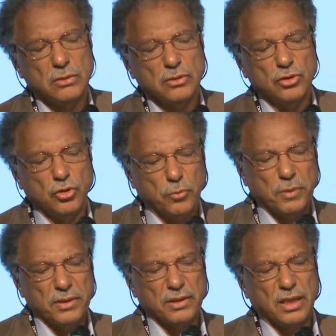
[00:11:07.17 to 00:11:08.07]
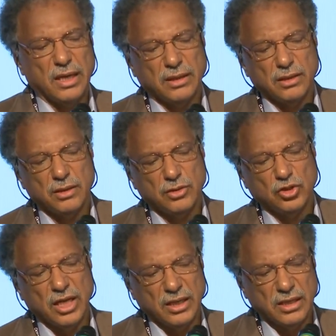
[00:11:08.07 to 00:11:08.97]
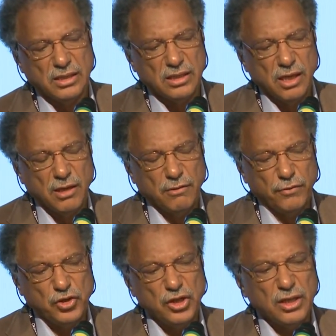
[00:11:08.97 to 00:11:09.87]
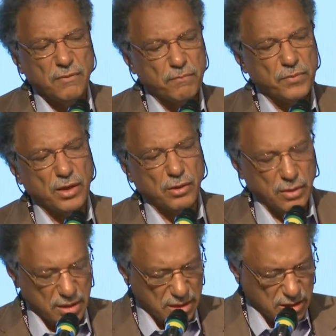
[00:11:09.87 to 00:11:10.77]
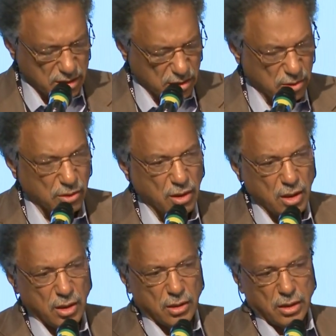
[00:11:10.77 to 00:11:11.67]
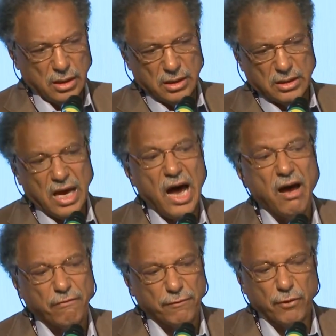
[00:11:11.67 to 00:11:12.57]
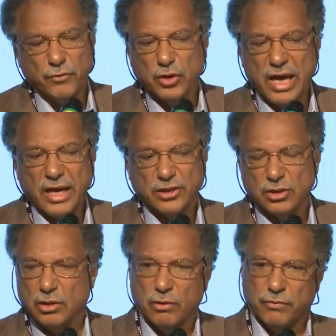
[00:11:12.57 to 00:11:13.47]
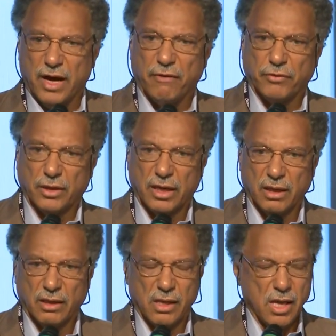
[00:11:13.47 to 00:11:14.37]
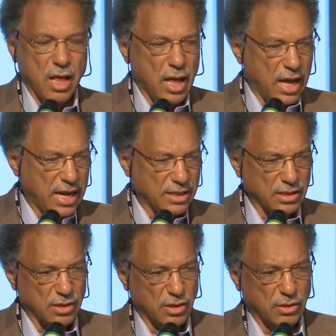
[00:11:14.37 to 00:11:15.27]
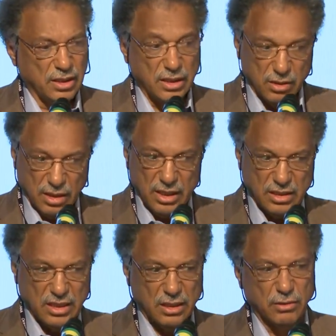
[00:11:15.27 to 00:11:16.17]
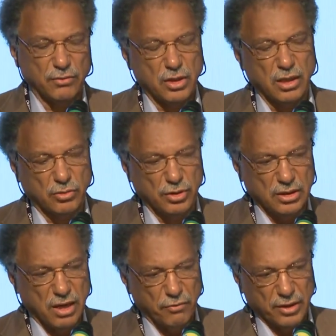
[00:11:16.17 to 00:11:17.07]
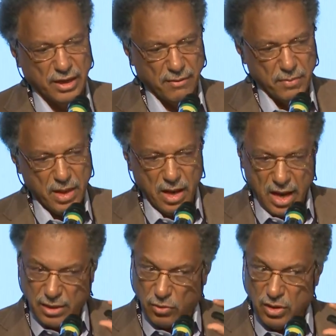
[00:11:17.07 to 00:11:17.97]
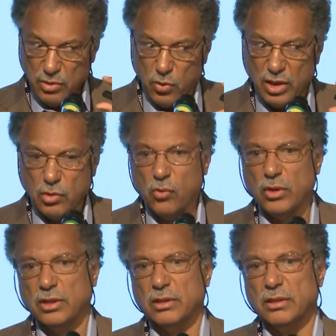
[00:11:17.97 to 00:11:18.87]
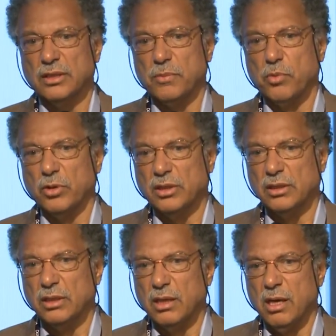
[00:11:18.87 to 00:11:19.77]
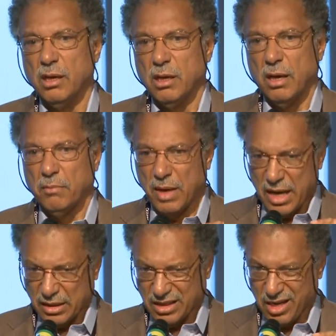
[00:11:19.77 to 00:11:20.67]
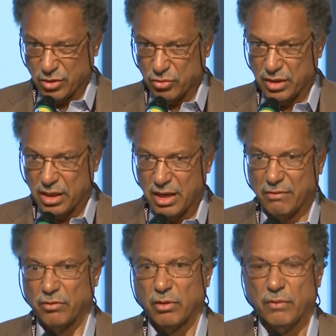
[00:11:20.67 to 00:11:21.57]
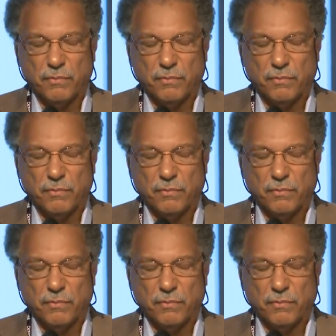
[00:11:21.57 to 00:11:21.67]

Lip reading: European and Chinese fishing, is half of the catch of Africa, and in the EZ of the countries in Africa, and only 1/4 is reported at country level.